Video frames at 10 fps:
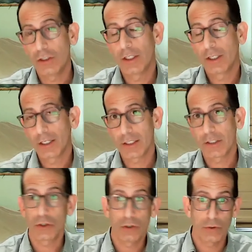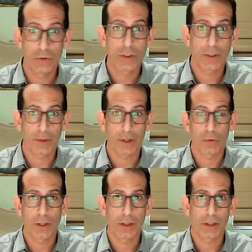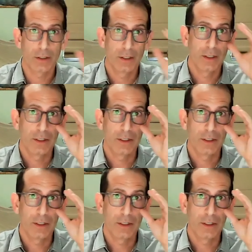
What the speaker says: in essence, do something with it,